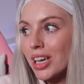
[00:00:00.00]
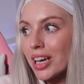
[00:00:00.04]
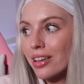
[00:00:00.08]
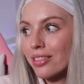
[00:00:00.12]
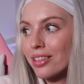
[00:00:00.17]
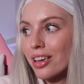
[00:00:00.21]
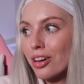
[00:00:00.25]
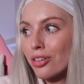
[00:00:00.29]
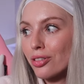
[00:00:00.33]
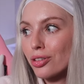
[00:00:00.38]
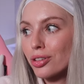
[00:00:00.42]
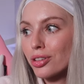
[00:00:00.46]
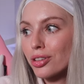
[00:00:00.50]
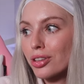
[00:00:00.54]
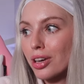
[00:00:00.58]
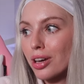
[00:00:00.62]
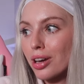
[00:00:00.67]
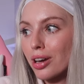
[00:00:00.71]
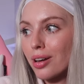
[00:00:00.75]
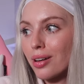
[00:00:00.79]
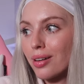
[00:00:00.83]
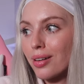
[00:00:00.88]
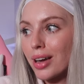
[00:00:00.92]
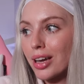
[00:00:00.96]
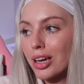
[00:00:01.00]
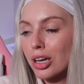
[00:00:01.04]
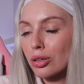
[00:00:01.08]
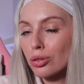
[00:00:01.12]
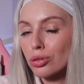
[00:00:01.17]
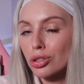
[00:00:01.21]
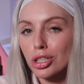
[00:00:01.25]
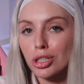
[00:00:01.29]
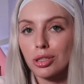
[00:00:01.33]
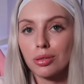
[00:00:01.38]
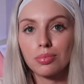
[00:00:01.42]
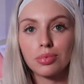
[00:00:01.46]
Yeah, they're all the It
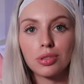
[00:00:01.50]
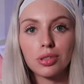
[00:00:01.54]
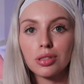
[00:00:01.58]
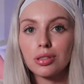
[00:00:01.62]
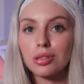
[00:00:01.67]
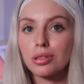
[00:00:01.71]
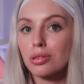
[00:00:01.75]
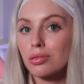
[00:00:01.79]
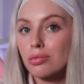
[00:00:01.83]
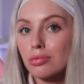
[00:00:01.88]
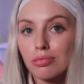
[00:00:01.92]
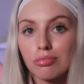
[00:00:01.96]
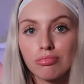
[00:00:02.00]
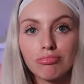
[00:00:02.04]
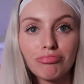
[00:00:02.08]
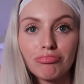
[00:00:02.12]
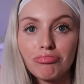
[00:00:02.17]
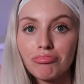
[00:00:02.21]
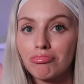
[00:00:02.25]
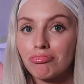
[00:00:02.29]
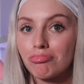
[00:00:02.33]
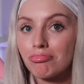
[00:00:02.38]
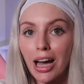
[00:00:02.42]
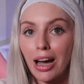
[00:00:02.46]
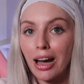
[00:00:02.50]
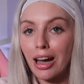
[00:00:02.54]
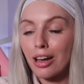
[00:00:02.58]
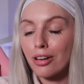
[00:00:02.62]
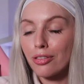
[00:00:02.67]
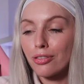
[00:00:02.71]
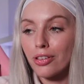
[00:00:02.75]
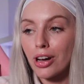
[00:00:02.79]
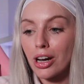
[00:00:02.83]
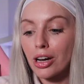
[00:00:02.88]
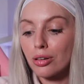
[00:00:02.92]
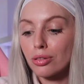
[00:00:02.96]
Girl dupes that
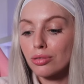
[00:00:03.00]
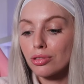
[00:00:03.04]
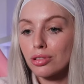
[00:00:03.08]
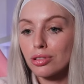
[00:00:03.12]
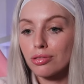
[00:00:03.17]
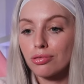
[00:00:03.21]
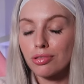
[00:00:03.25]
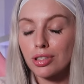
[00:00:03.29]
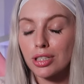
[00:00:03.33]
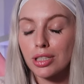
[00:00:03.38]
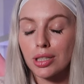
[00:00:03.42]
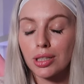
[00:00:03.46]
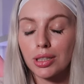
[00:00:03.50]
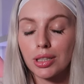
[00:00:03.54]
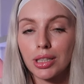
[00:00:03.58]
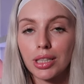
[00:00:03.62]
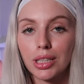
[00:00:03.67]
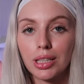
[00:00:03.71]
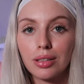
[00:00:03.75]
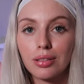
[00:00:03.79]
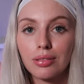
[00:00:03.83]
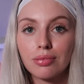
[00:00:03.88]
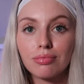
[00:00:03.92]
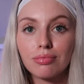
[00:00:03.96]
I found recently.